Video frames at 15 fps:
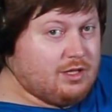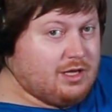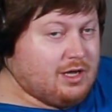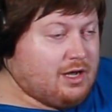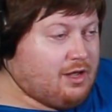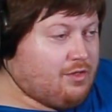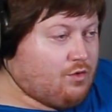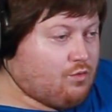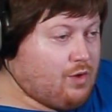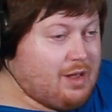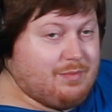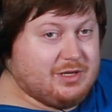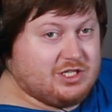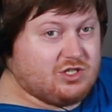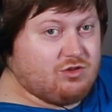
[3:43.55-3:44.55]
the
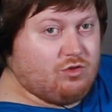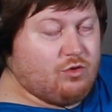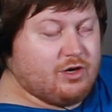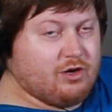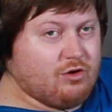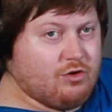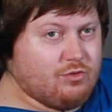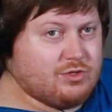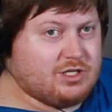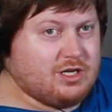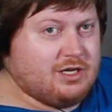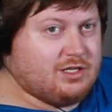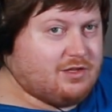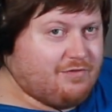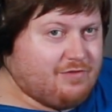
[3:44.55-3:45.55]
rapist lawyer who was
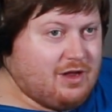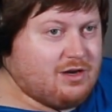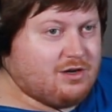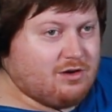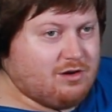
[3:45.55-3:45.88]
going to defend